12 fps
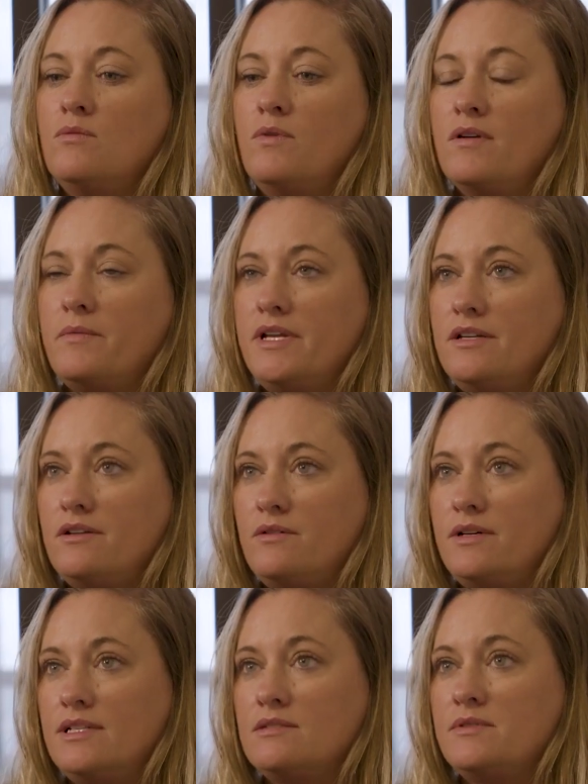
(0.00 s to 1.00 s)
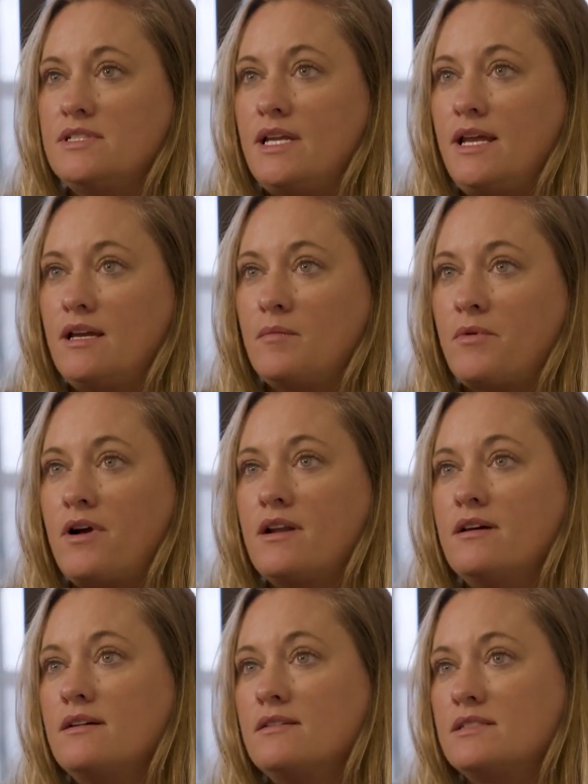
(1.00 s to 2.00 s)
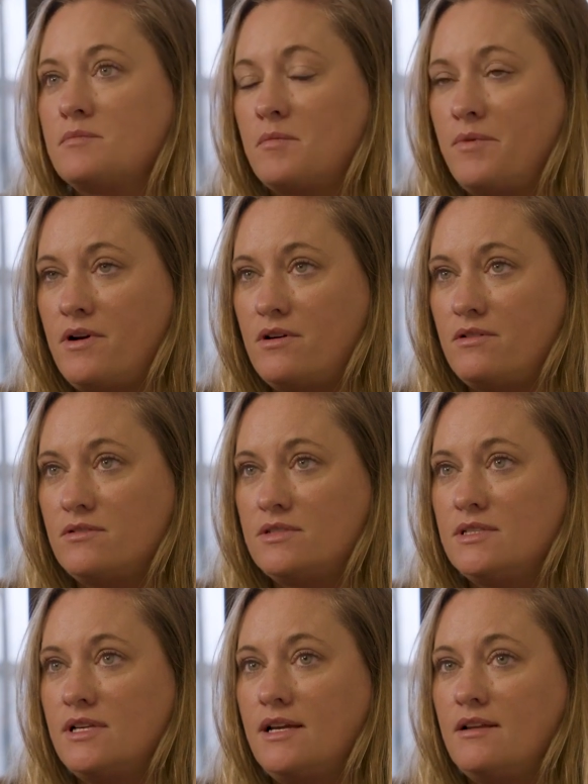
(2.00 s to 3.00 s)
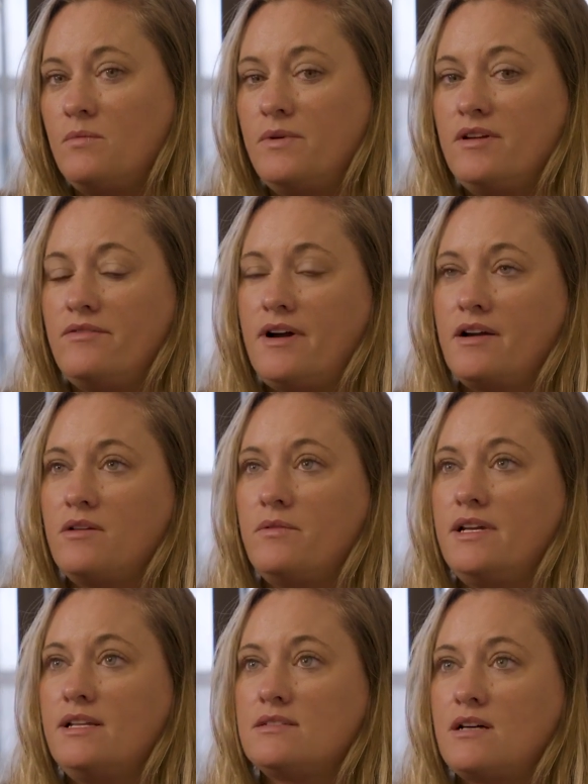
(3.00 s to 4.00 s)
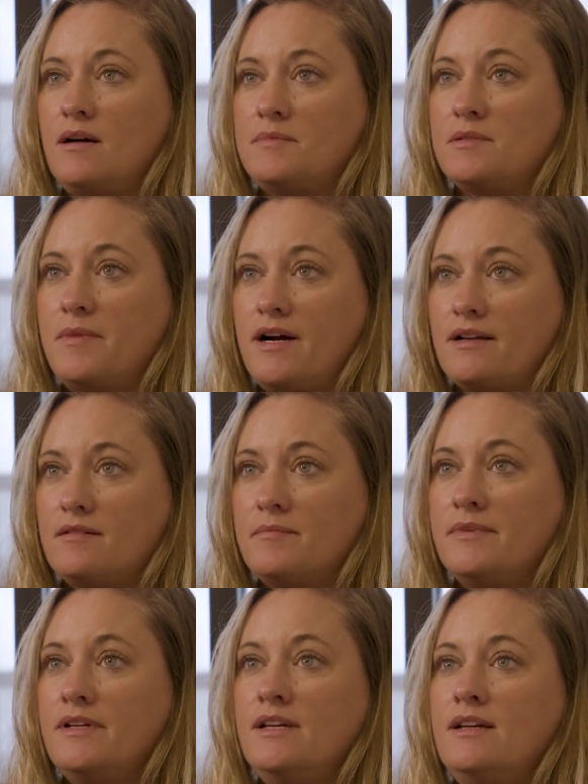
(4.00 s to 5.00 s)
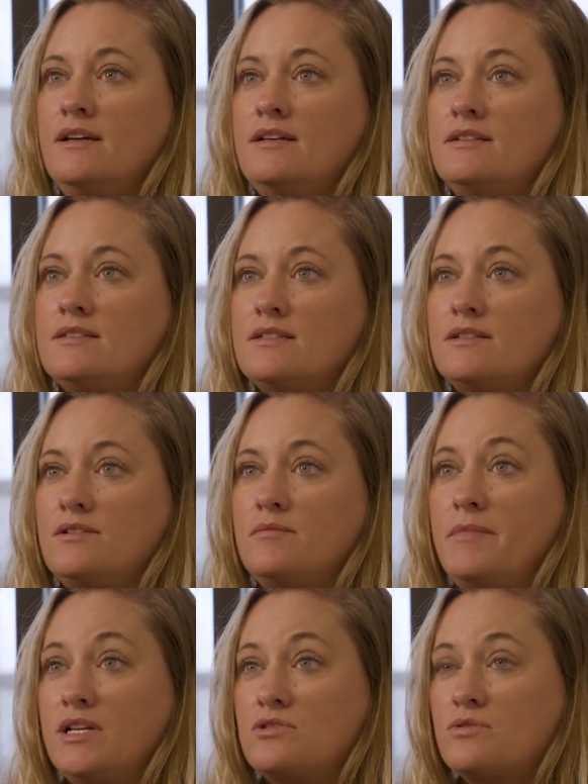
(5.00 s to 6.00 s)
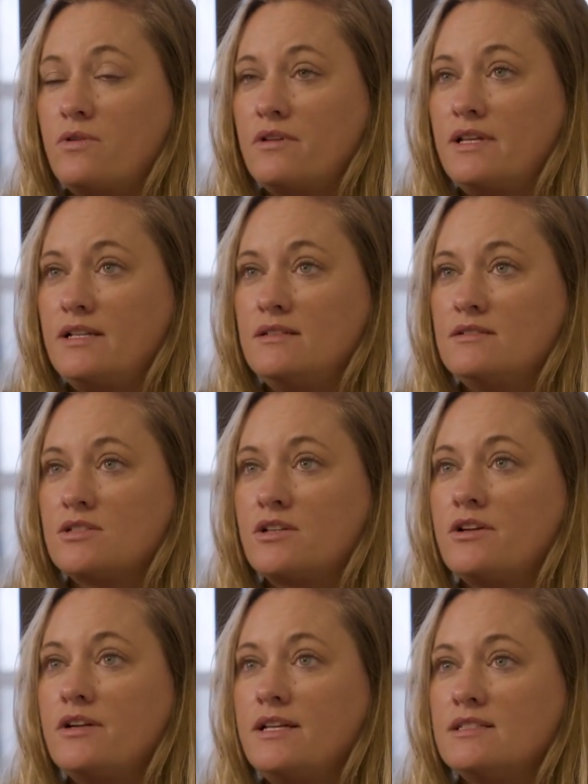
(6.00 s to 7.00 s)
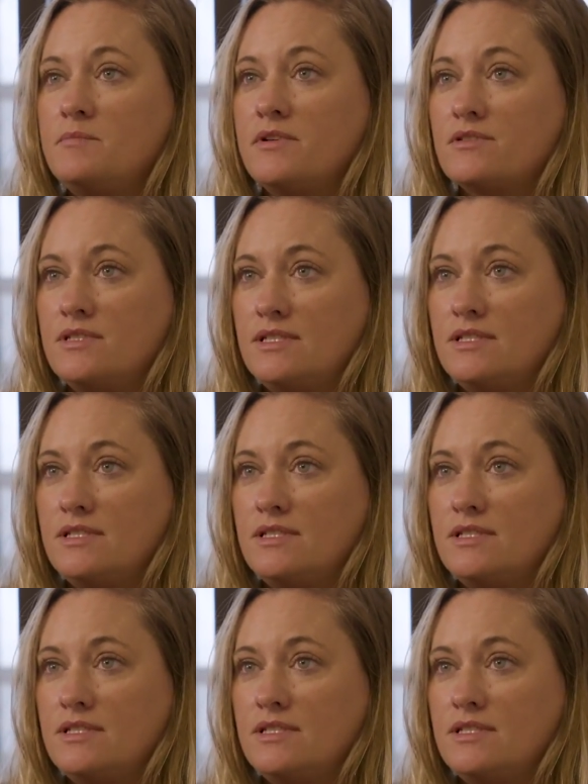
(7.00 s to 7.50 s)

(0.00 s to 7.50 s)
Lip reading: What we do is we take a product that's proposed and we evaluate it top to bottom to make sure that security is built